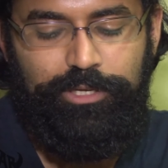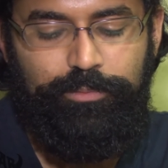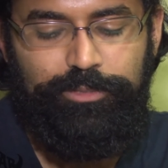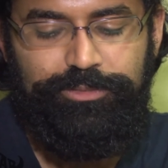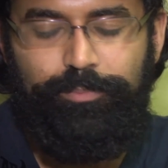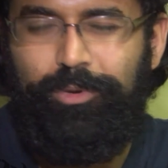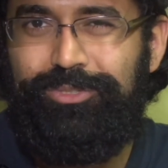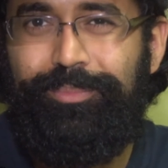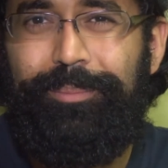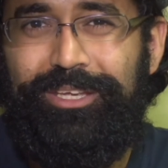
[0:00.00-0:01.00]
which most
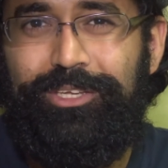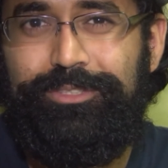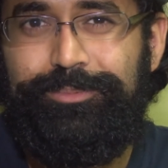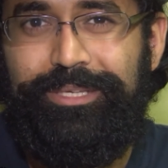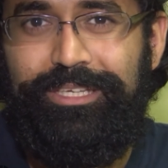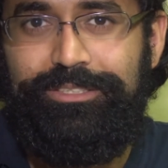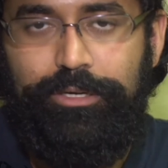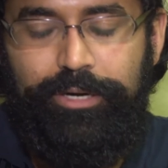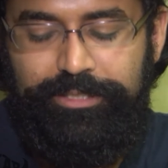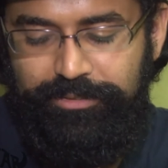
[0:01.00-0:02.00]
of my big USB keys
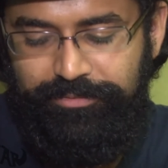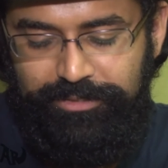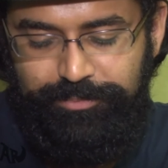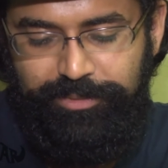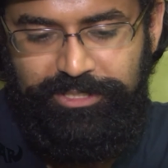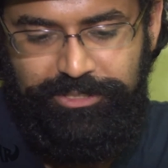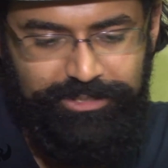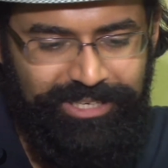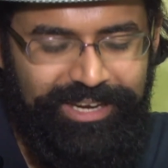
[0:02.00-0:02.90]
are NTFS partition.